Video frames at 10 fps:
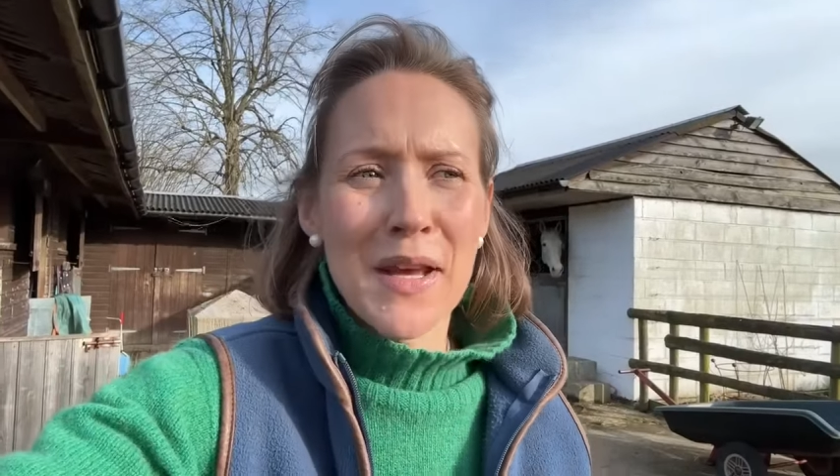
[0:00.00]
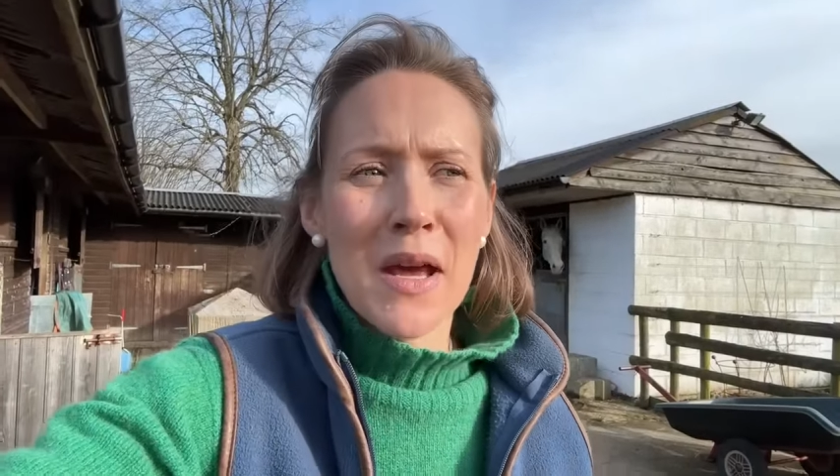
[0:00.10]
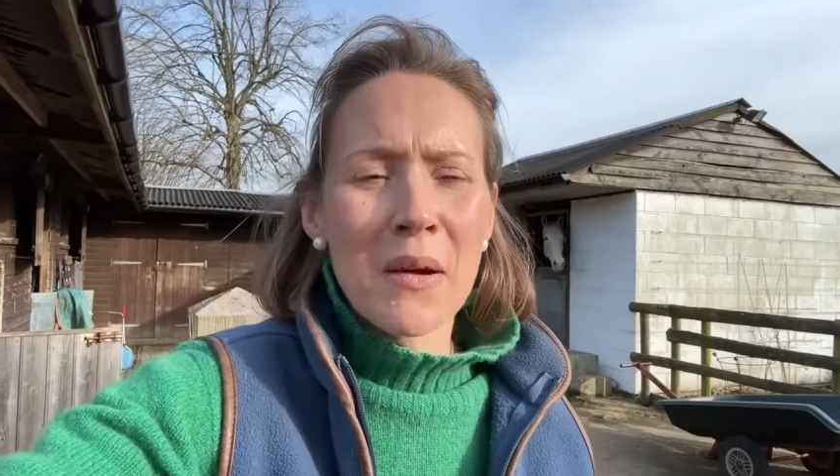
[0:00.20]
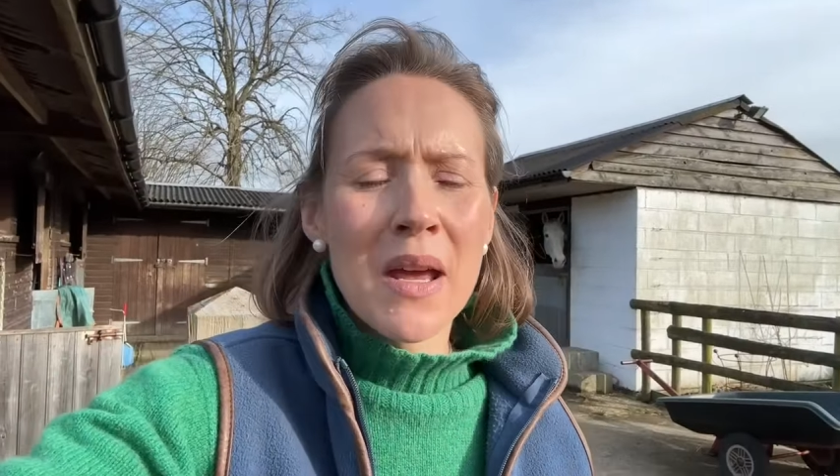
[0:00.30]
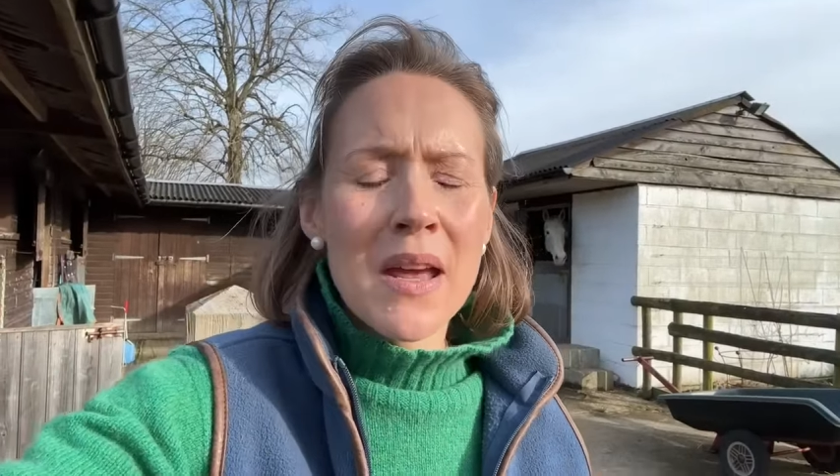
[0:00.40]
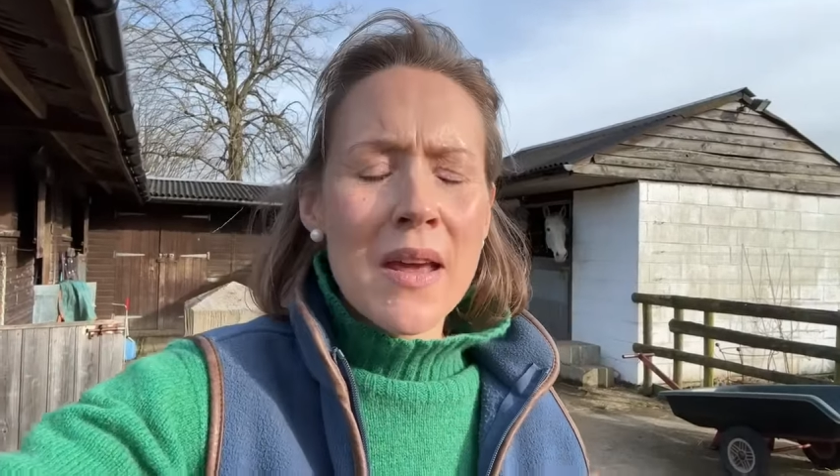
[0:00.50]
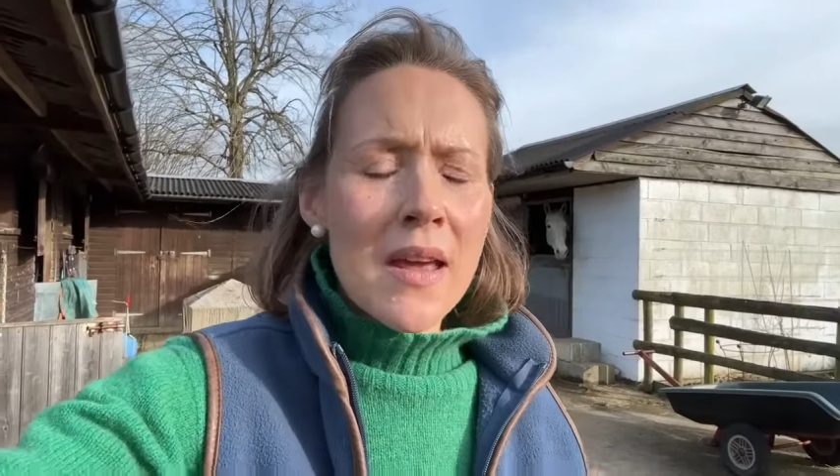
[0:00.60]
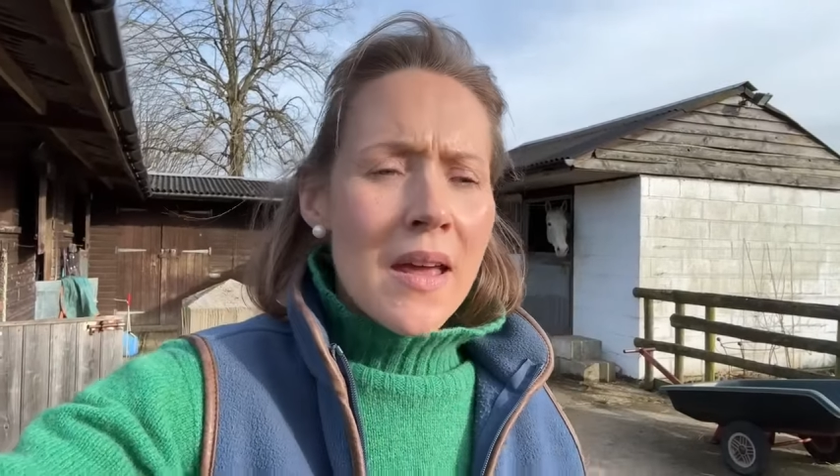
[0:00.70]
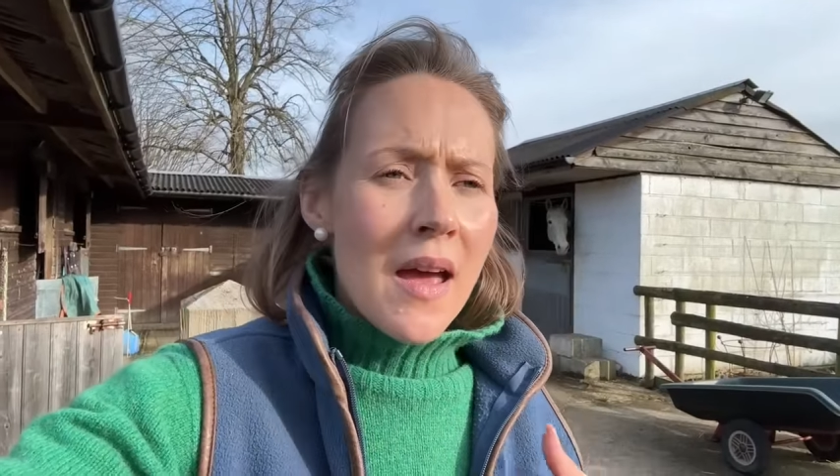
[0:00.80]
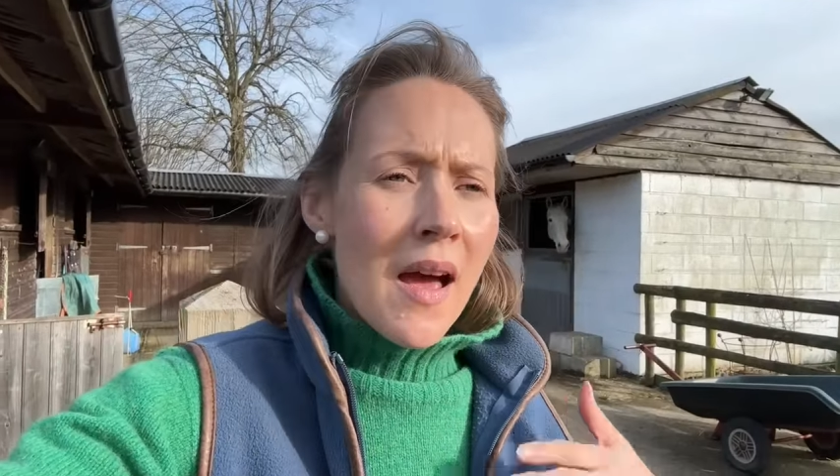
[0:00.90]
So
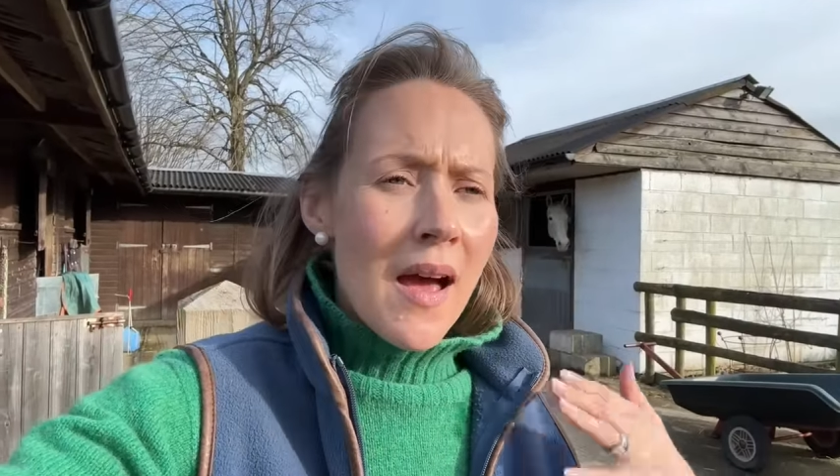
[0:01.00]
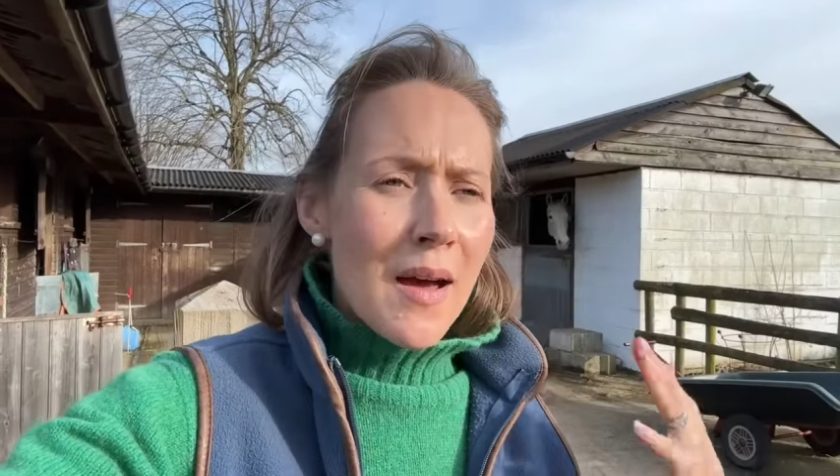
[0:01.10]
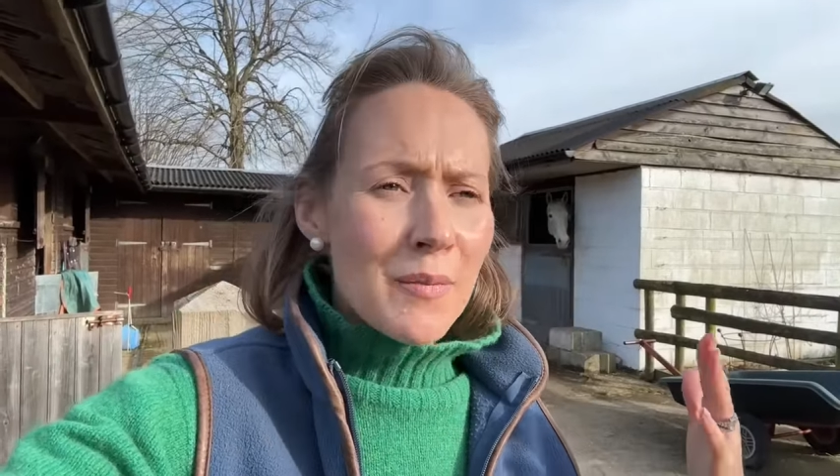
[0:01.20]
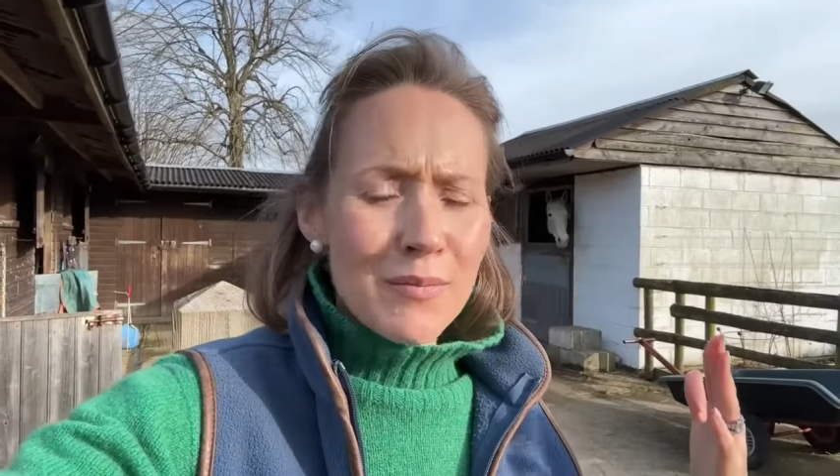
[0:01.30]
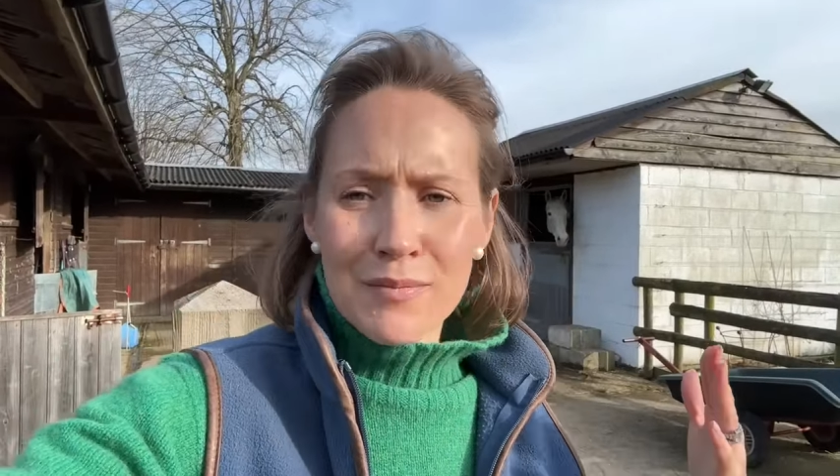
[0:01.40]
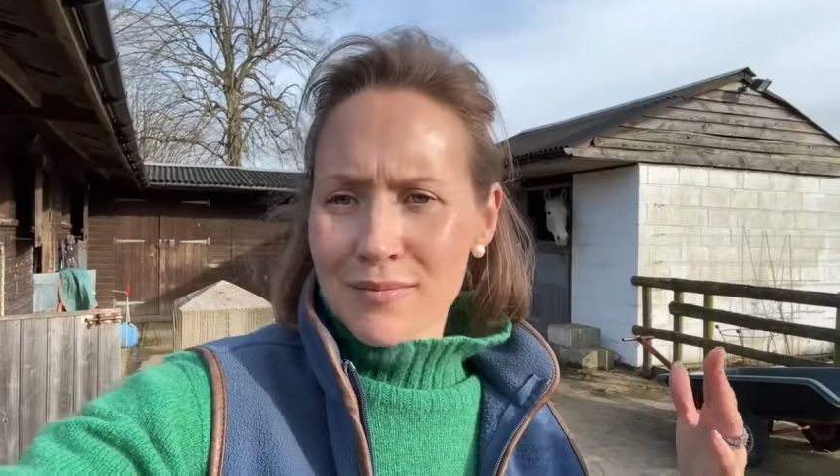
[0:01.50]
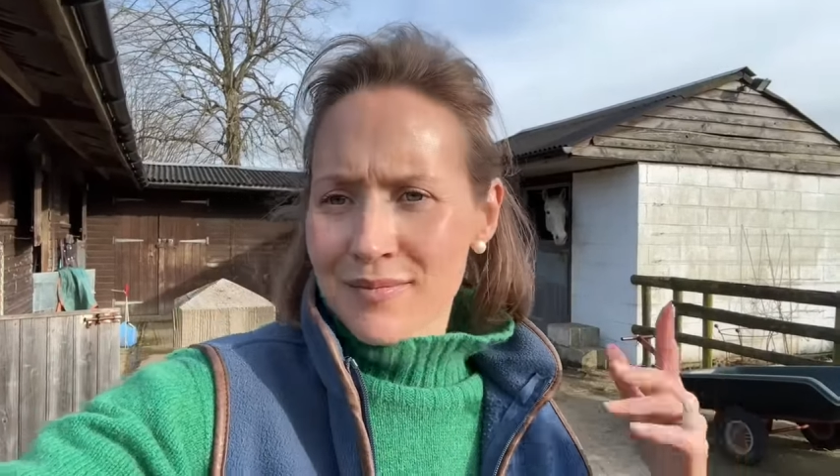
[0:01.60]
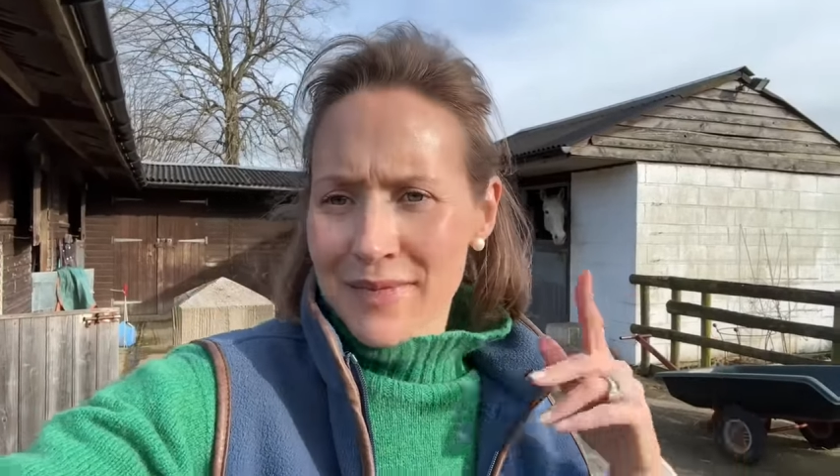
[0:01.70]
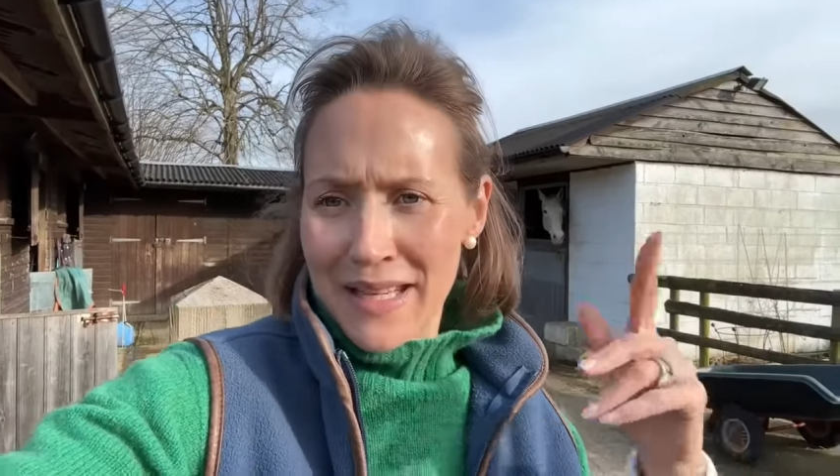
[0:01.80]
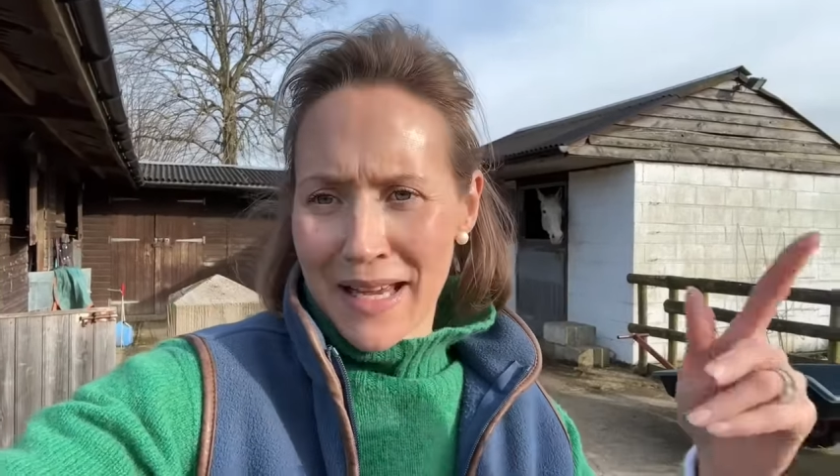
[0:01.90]
um,
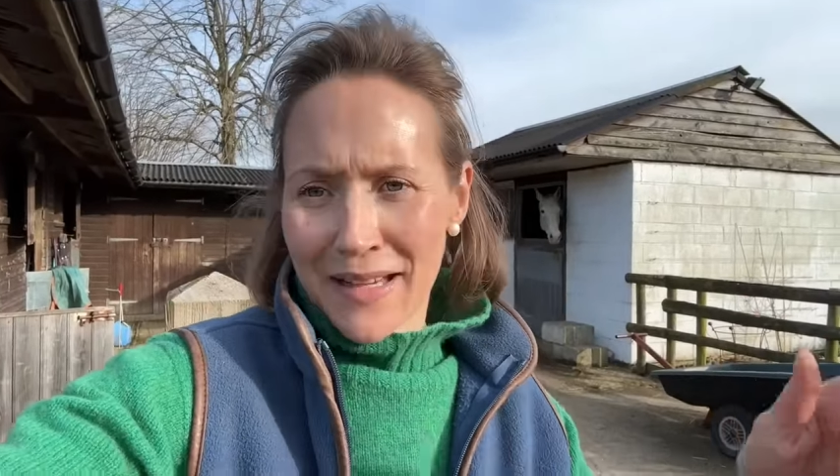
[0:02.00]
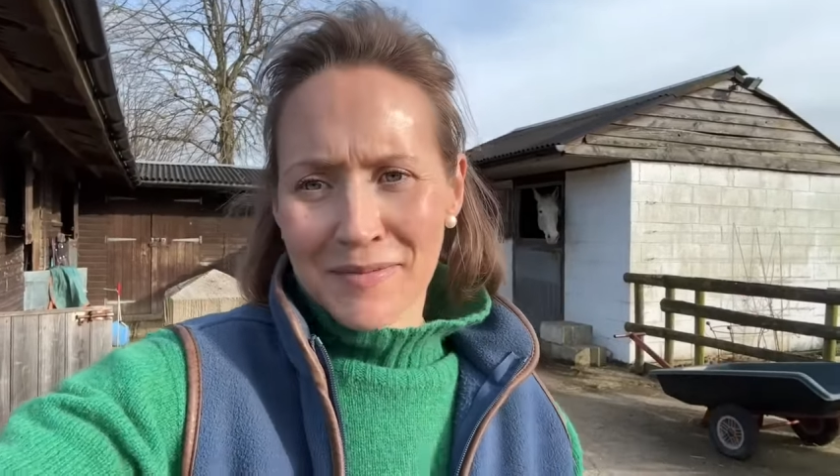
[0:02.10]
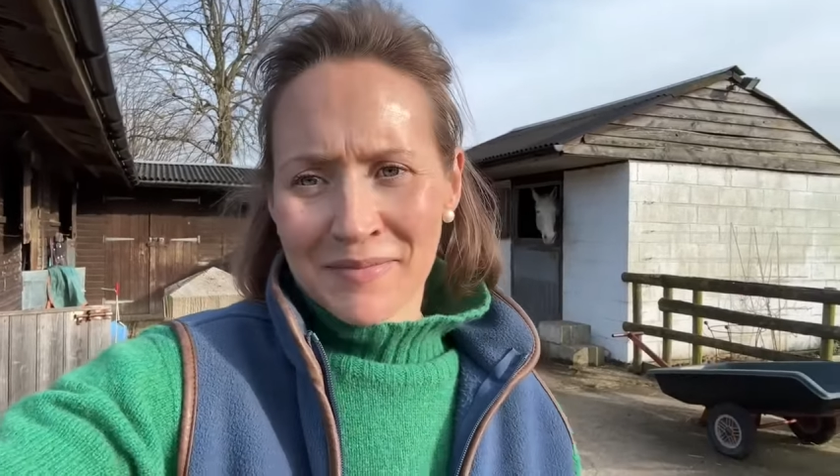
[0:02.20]
yeah,